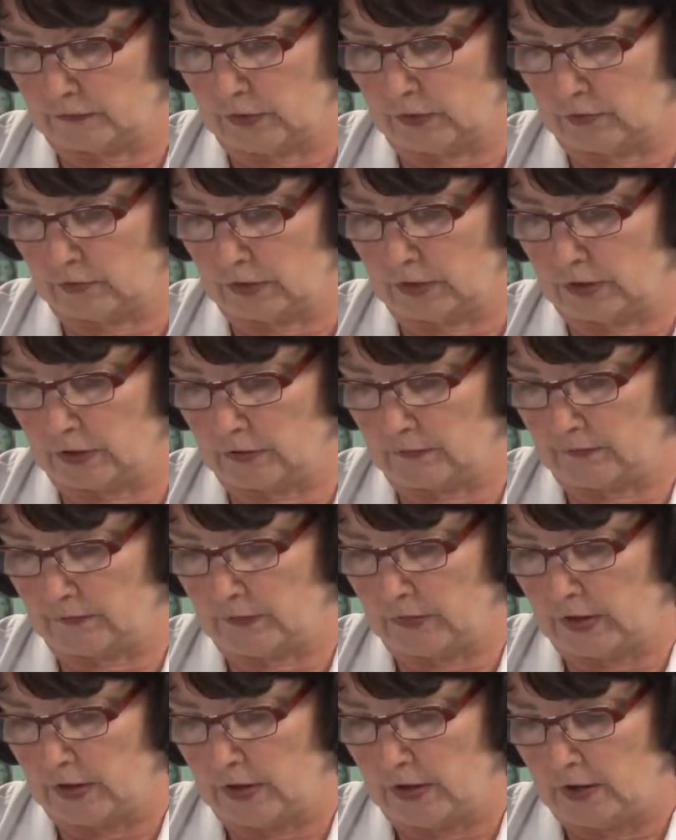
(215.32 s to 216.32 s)
Okay.
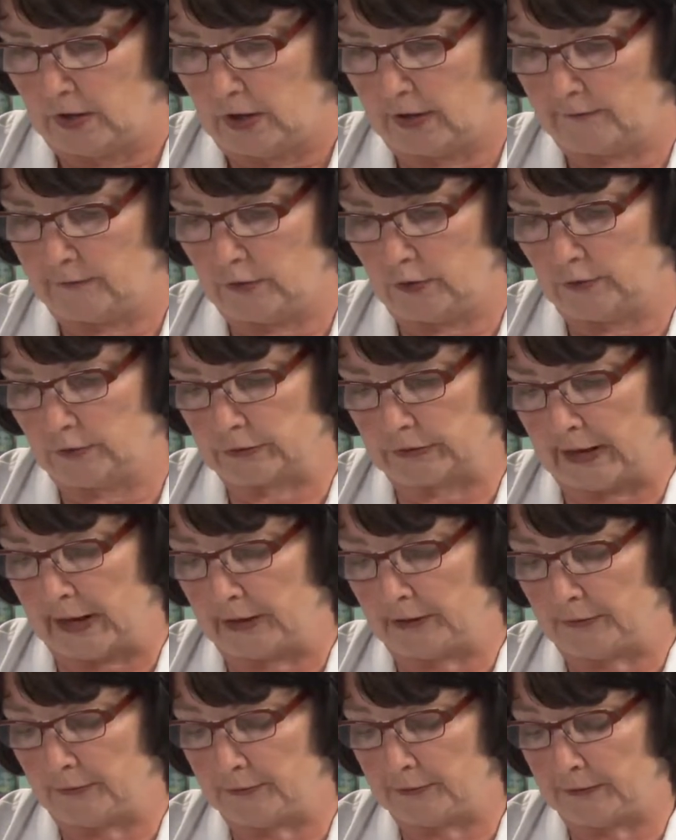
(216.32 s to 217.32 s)
Have you used
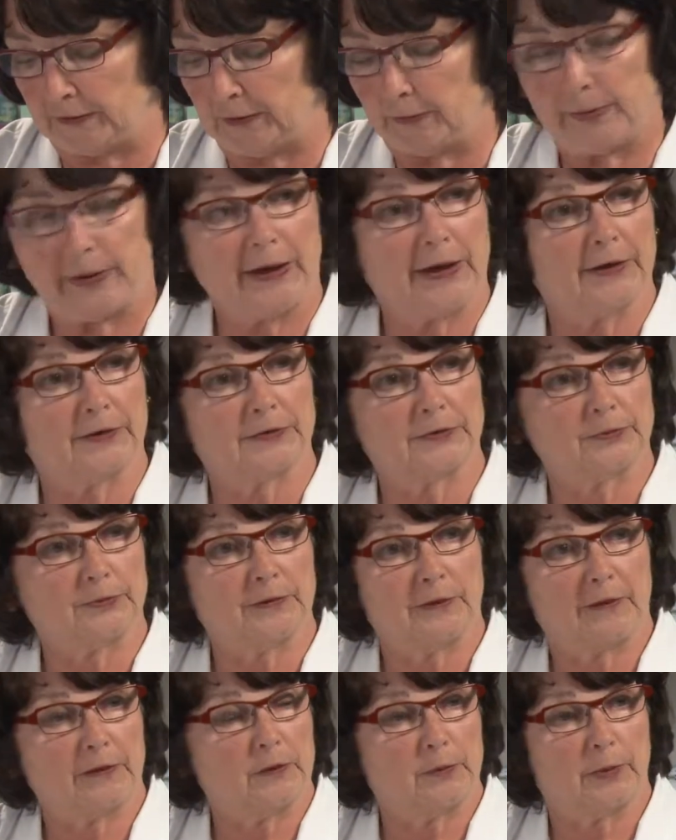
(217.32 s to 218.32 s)
condoms in the past with
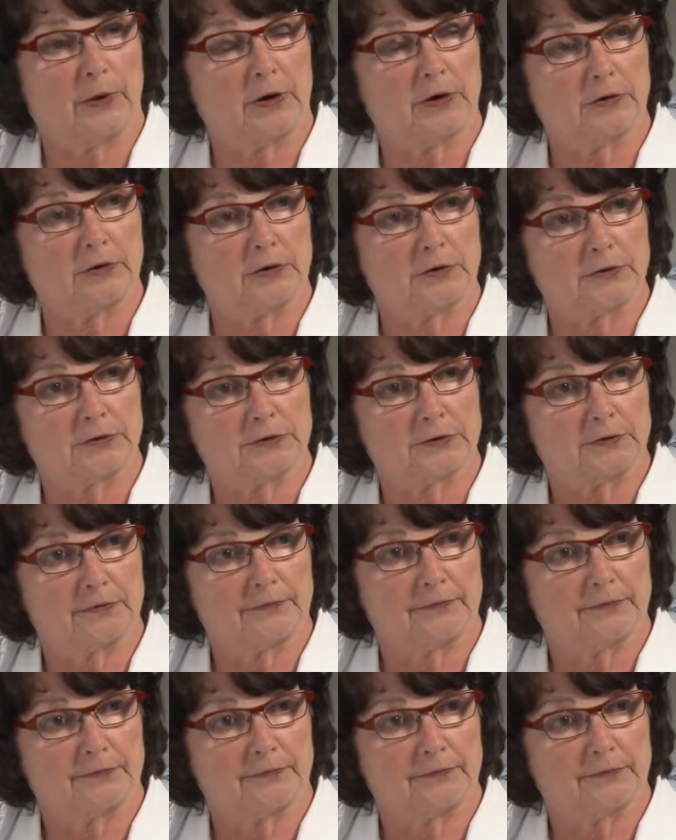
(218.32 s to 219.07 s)
other partners?